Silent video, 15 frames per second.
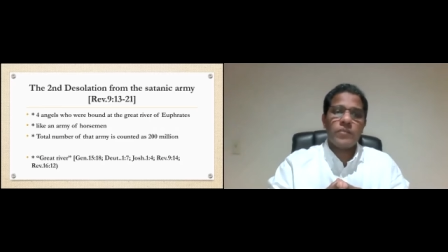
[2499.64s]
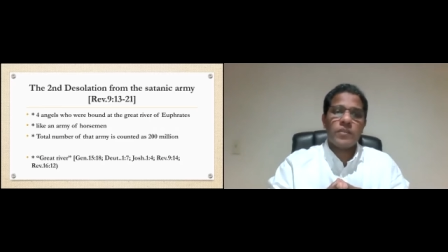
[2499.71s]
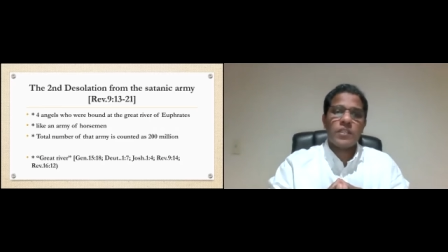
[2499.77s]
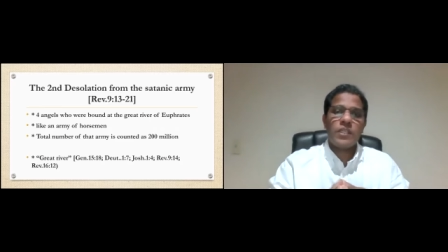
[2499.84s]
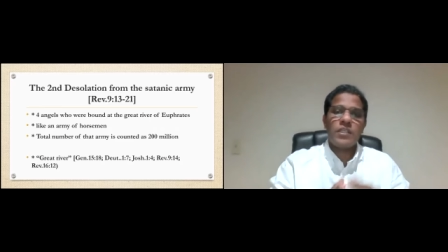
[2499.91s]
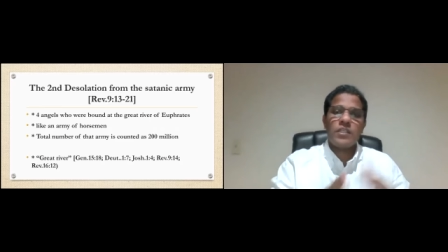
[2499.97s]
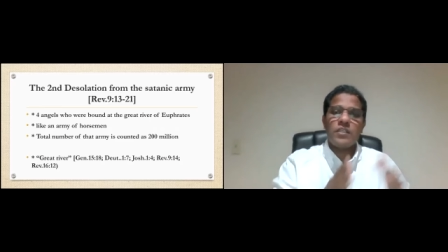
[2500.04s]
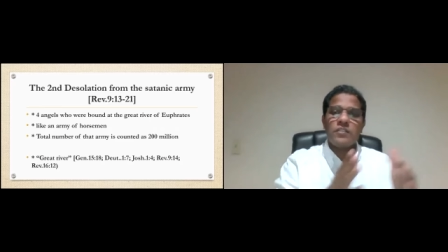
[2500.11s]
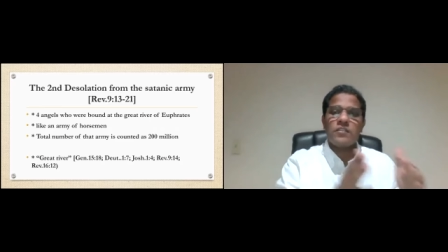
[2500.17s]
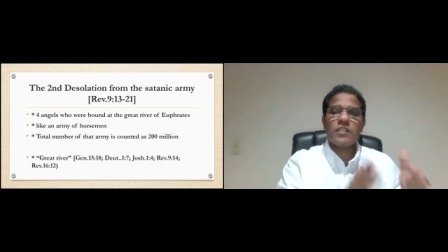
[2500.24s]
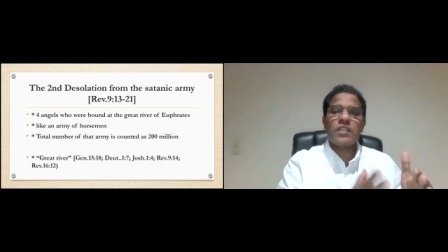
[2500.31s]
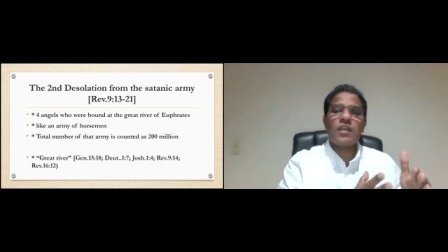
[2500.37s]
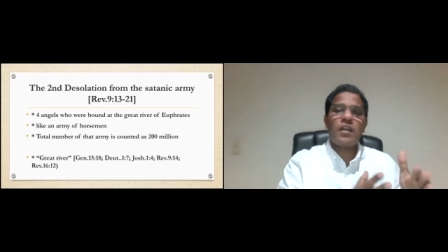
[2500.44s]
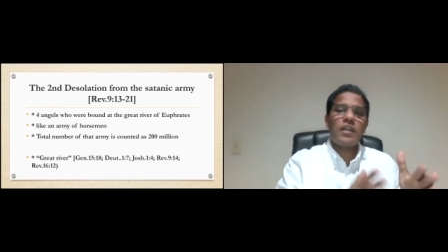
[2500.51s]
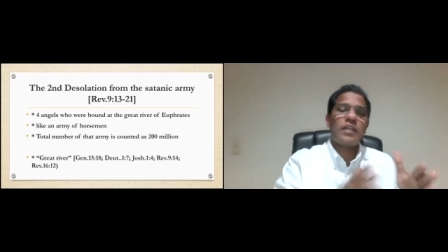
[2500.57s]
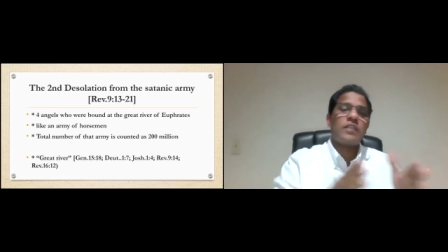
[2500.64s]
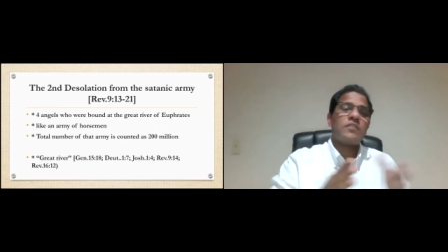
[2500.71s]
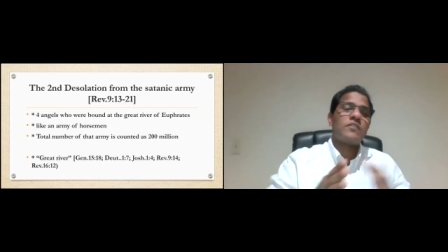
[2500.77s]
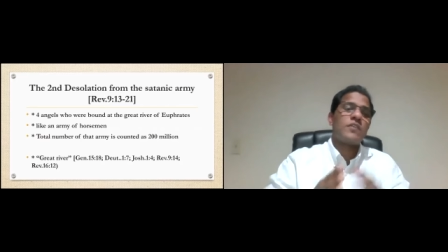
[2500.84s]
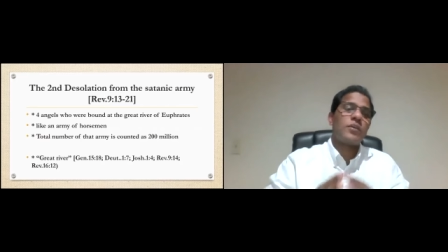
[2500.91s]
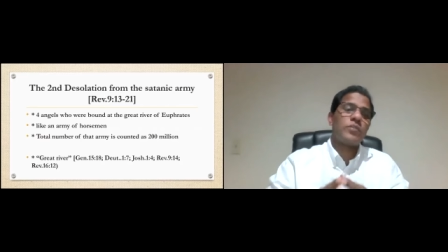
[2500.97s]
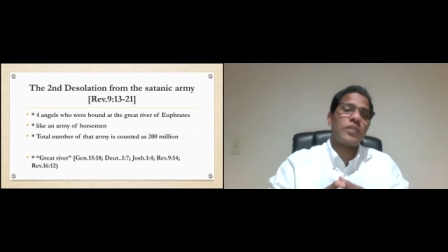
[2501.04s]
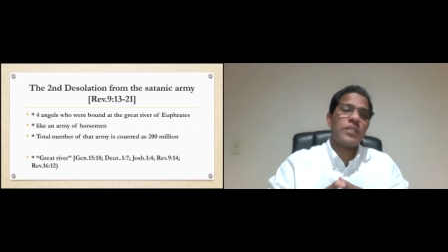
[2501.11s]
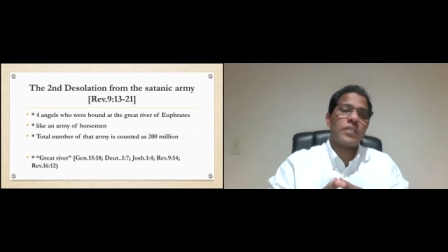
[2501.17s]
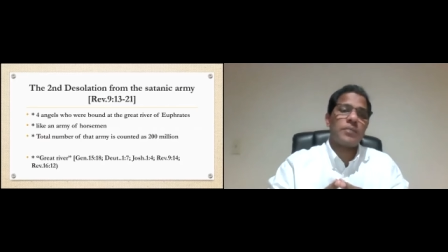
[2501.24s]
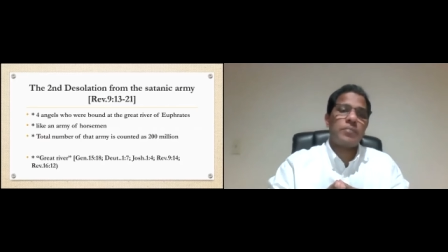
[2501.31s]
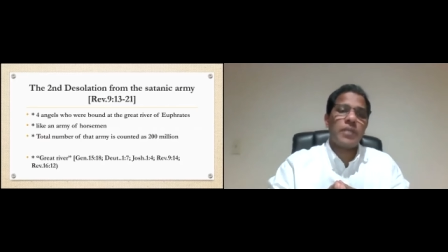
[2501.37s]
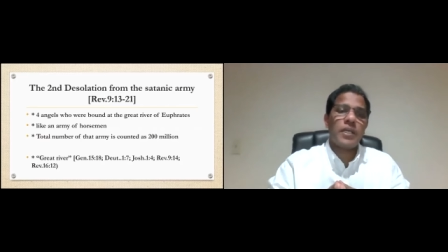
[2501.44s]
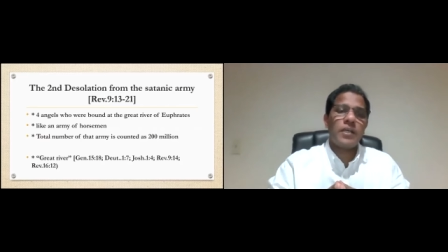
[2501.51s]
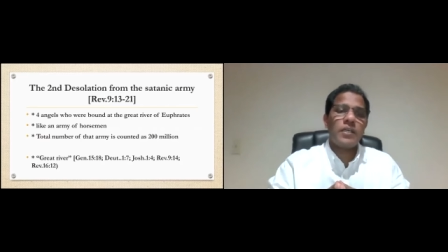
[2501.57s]
Okay? Israel and Saudi
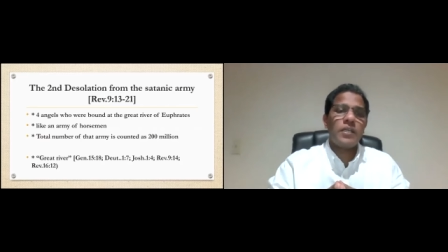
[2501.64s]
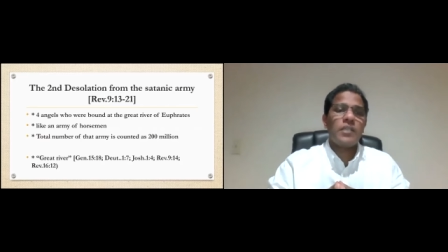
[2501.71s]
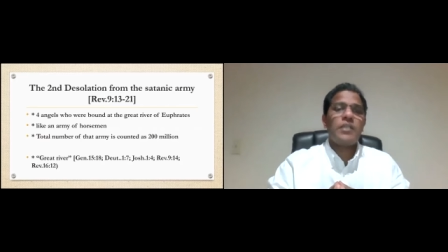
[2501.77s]
Arabia